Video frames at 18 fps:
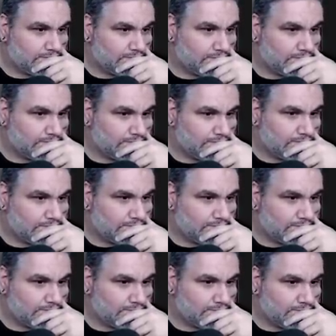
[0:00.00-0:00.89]
It's the
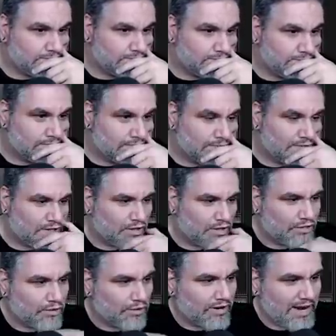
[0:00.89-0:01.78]
throat.
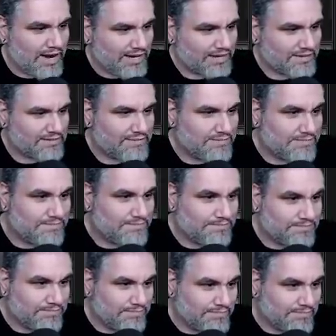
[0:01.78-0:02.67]
The thorax?
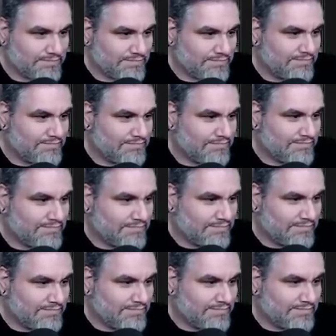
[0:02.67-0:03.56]
Yeah, the thorax.
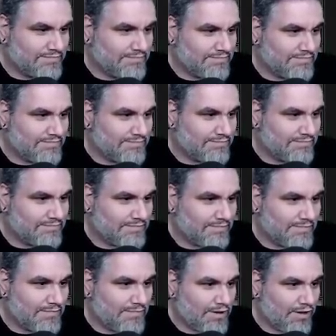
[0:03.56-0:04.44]
Directly
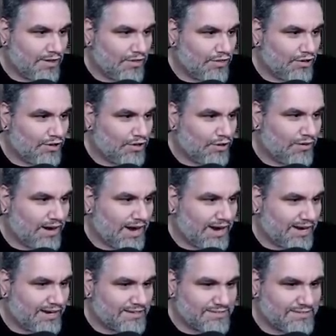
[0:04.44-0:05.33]
above the
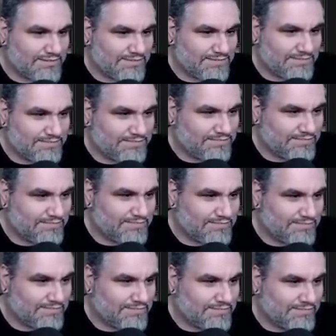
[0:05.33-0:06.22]
thorax? Iliad.
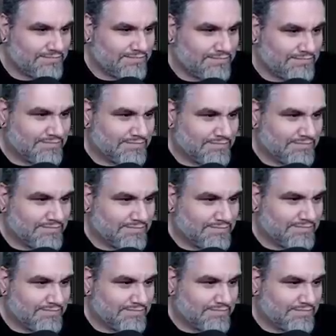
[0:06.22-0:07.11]

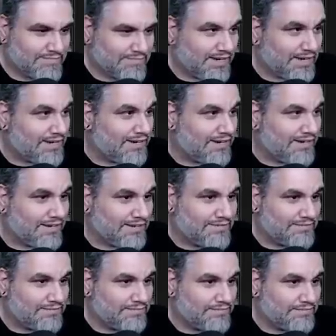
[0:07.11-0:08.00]
I hear you.